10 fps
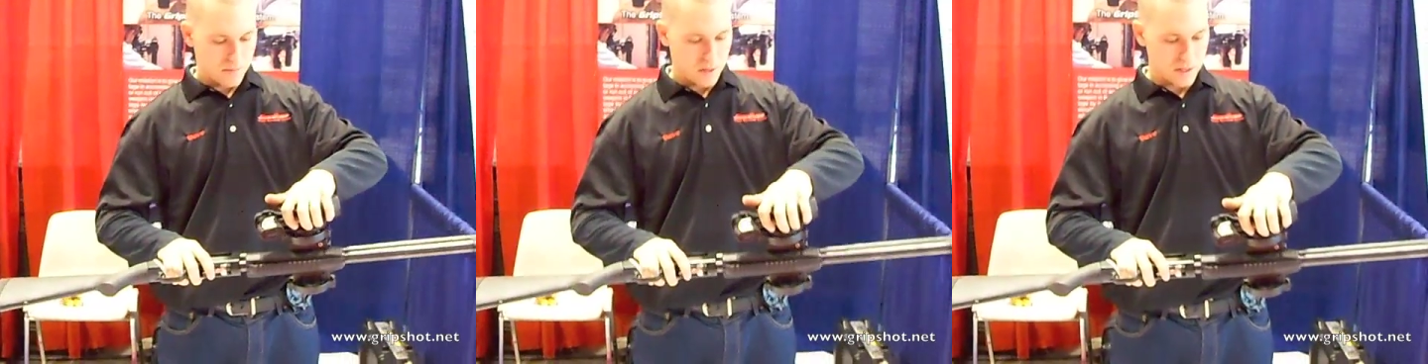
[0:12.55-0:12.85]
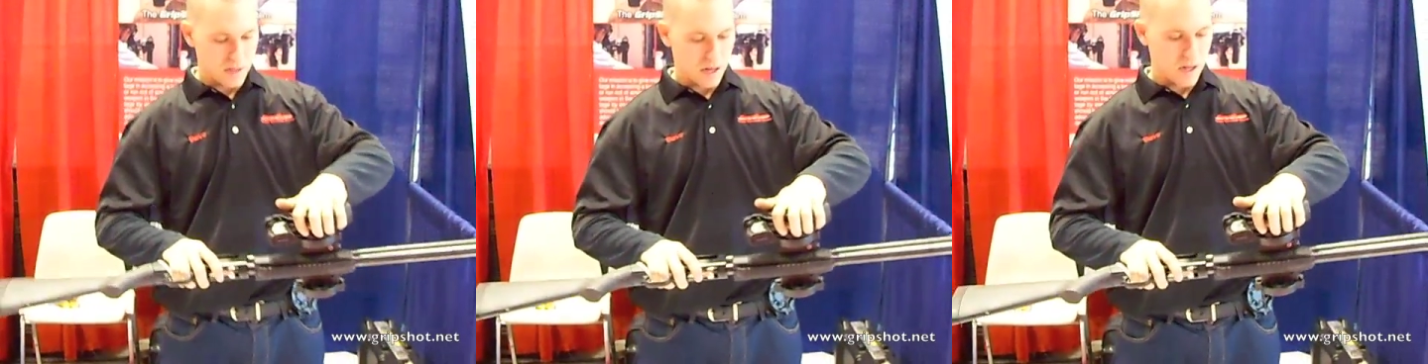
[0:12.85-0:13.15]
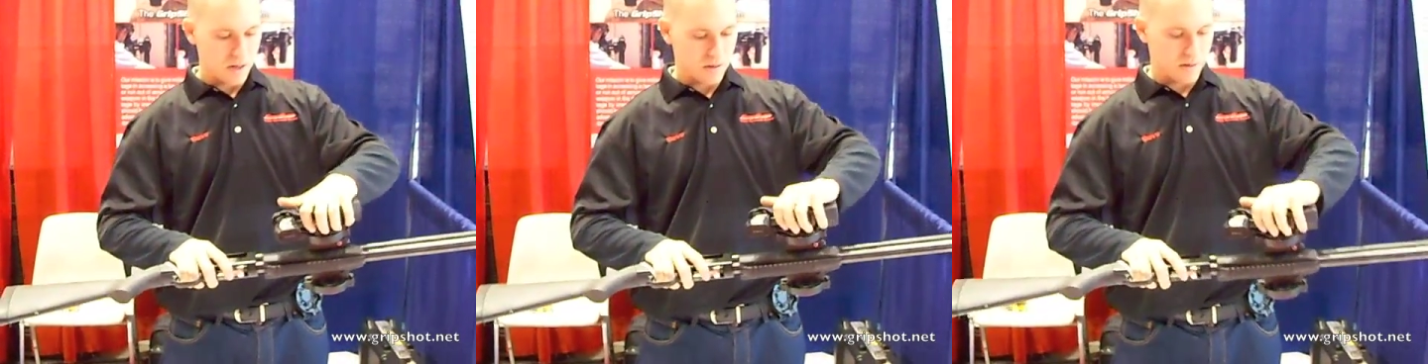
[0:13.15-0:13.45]
place it
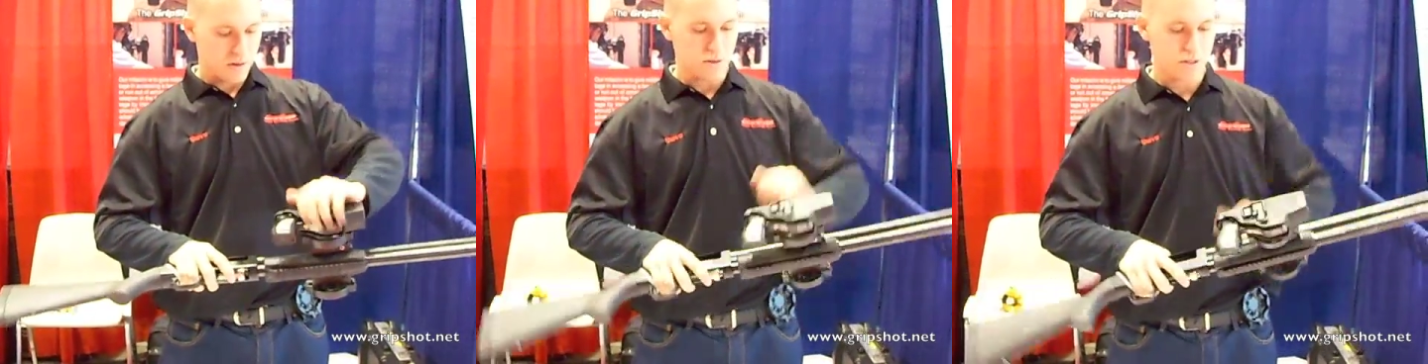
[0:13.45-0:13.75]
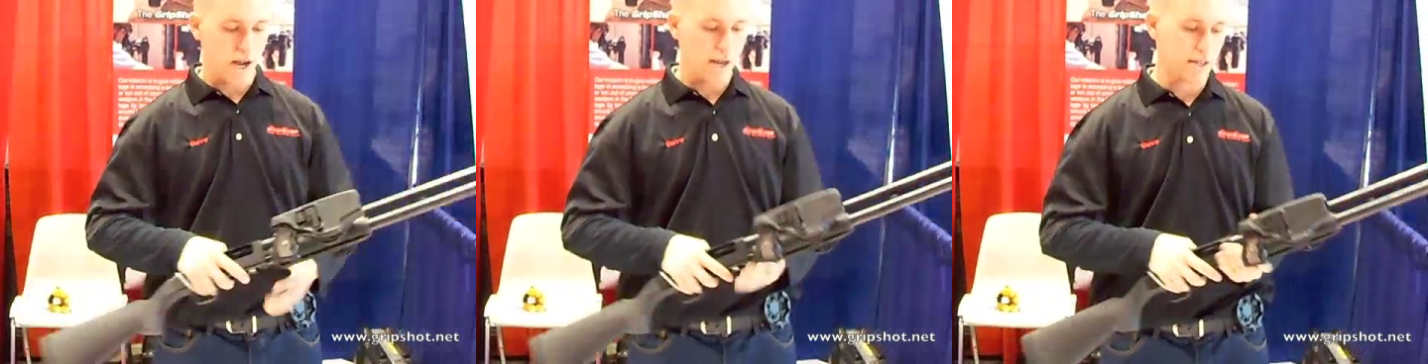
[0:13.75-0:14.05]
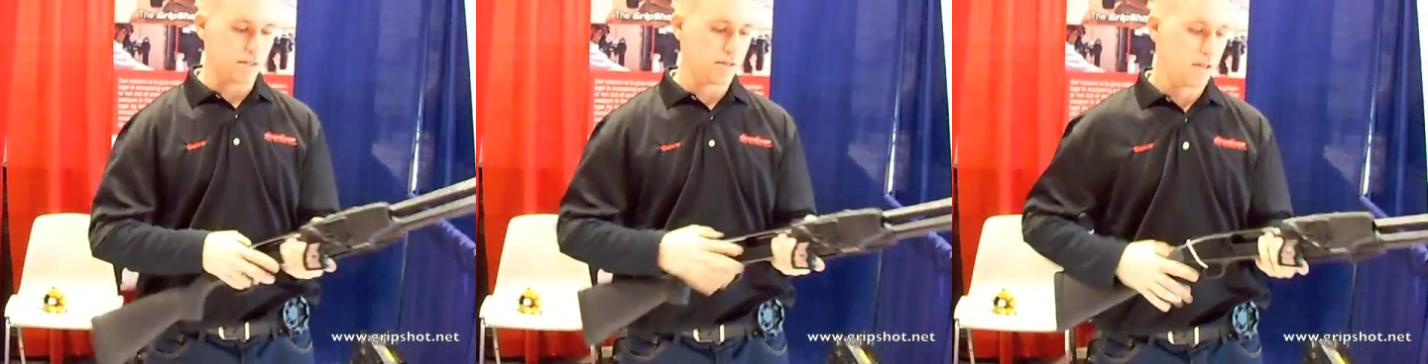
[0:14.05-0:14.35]
on your
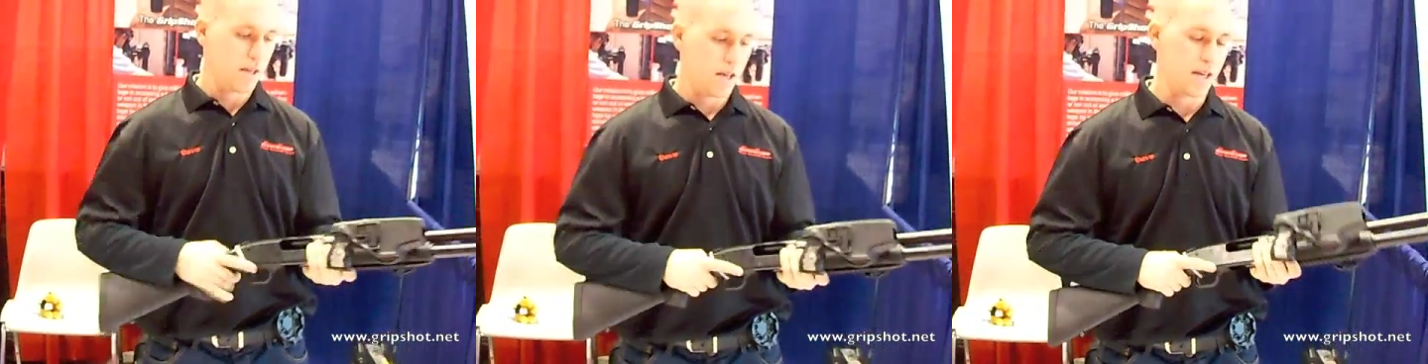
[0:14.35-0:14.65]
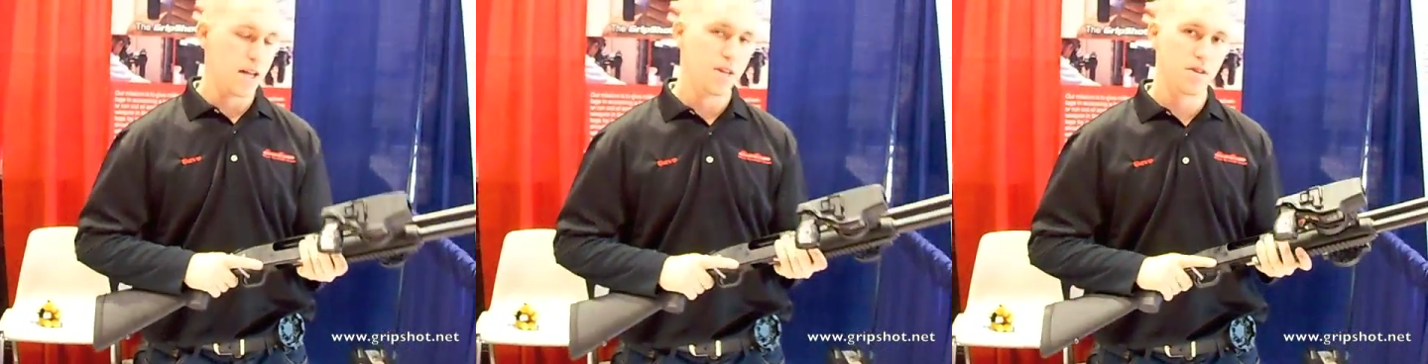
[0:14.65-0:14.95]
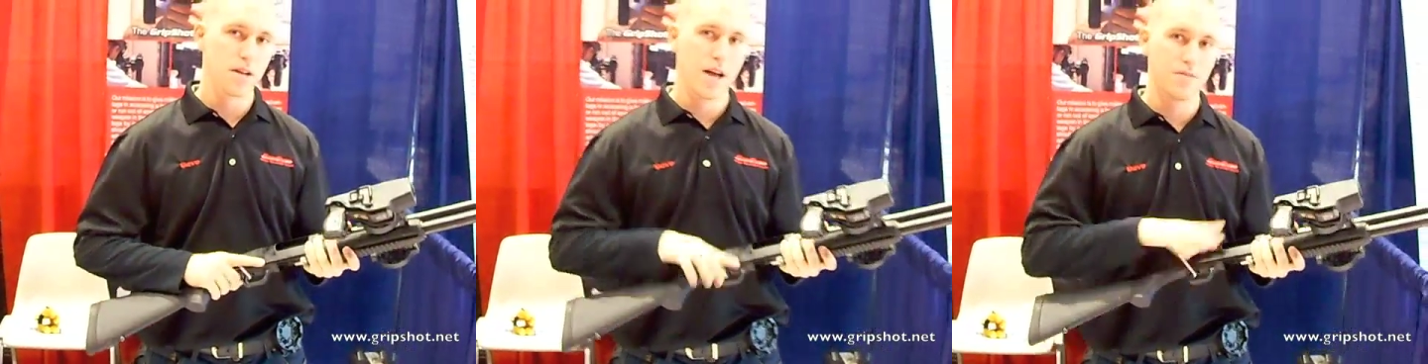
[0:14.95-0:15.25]
shotgun, and now you
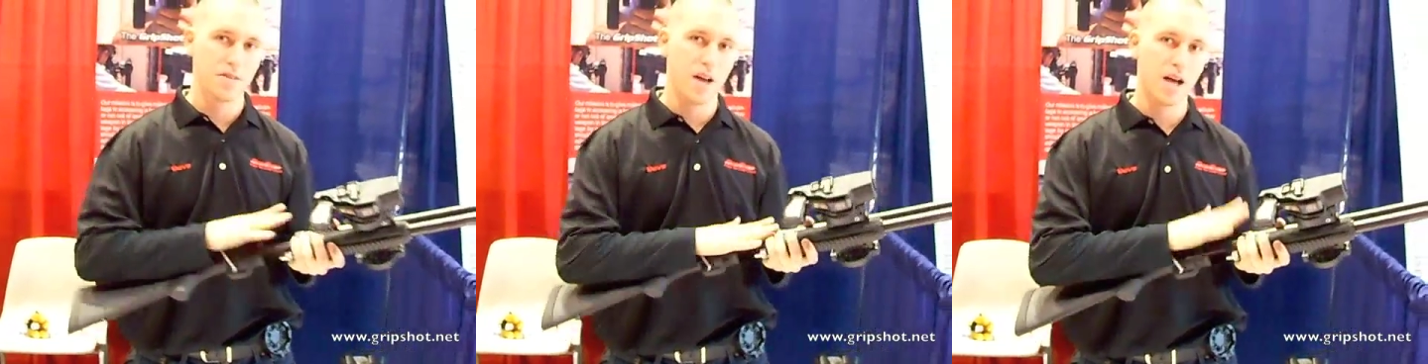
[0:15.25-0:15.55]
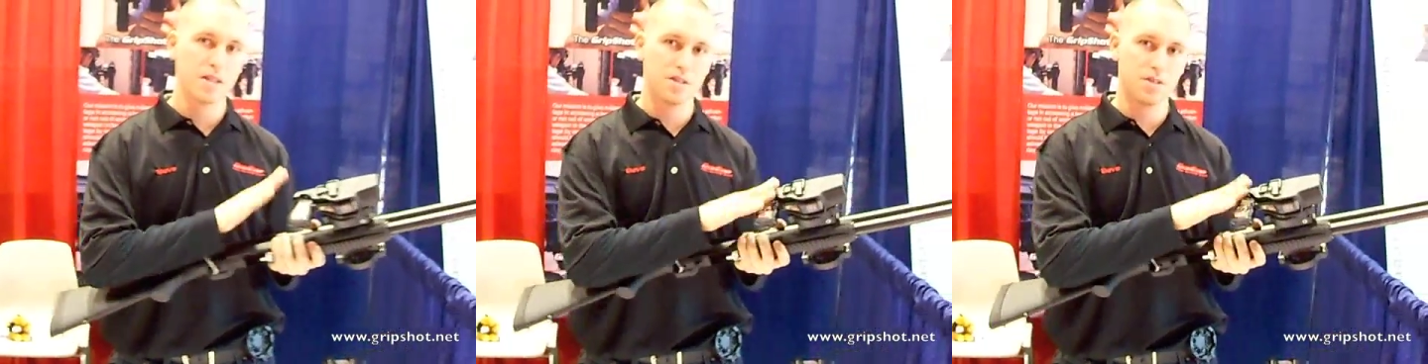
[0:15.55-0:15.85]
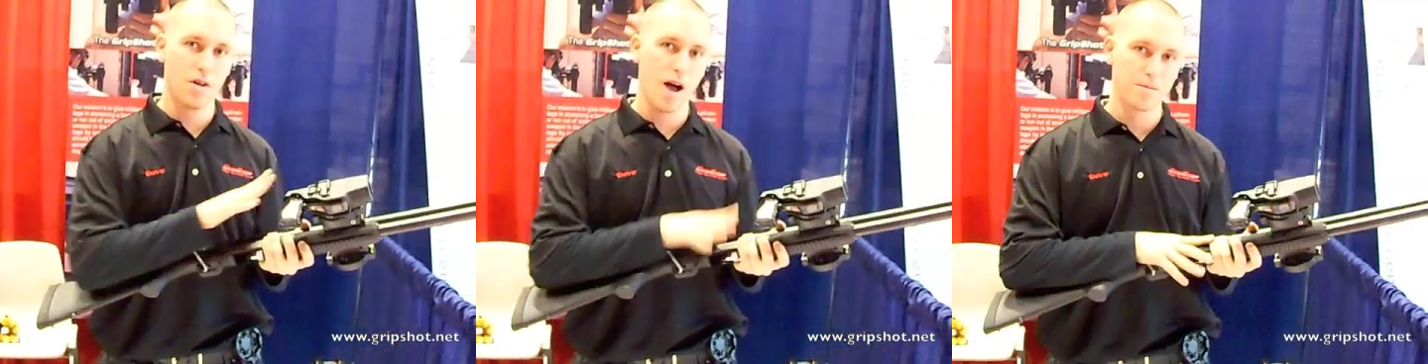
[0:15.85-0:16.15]
can have the
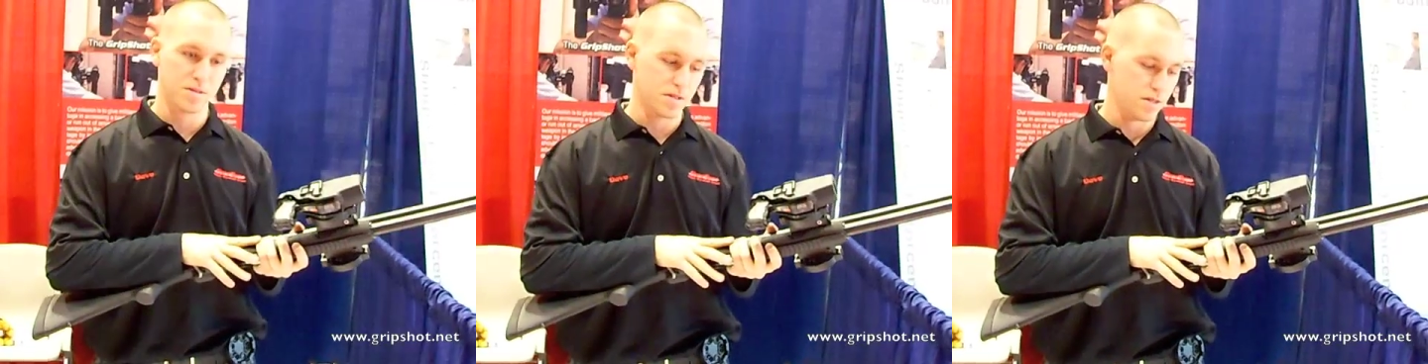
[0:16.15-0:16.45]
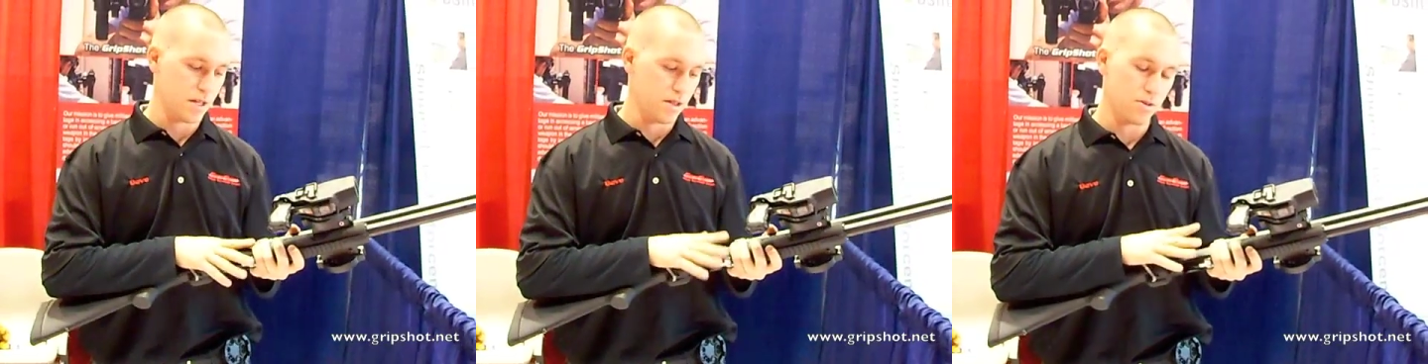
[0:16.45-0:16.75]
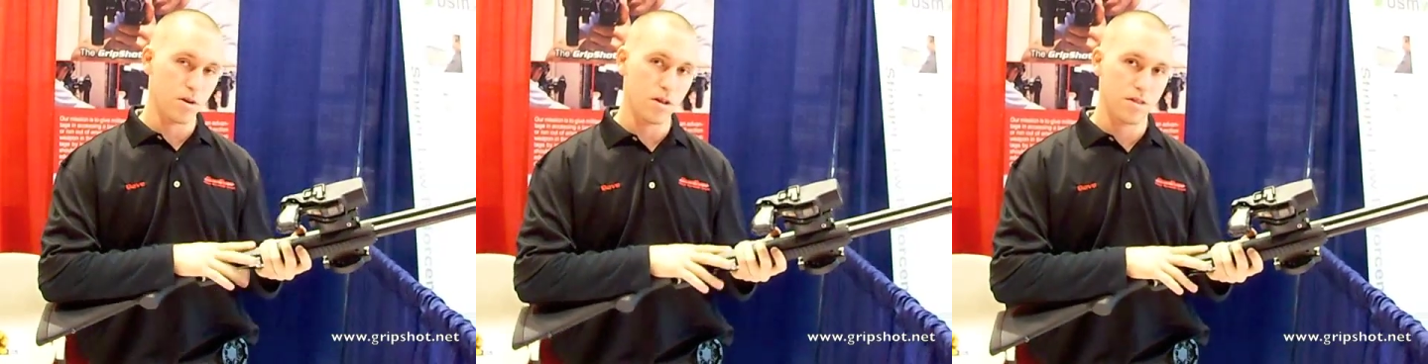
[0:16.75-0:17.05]
non-lethal option,
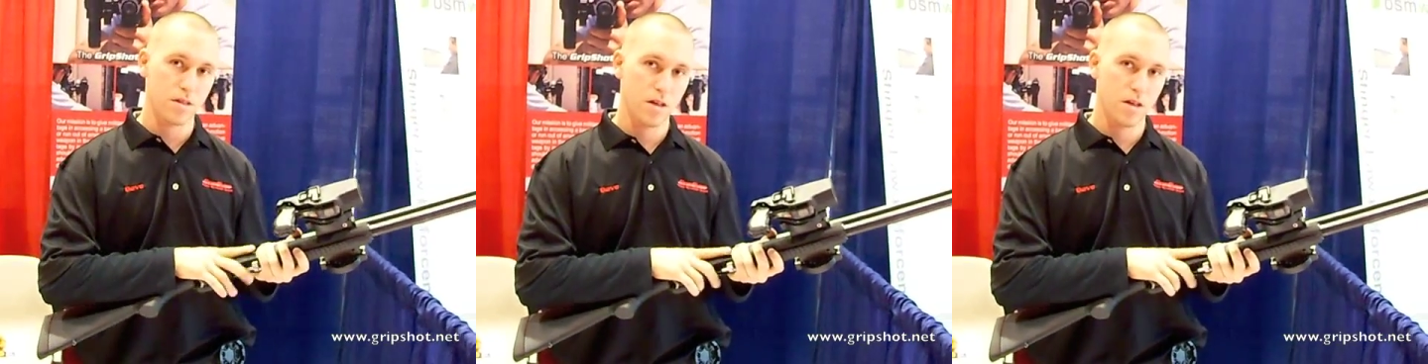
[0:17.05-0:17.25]
either with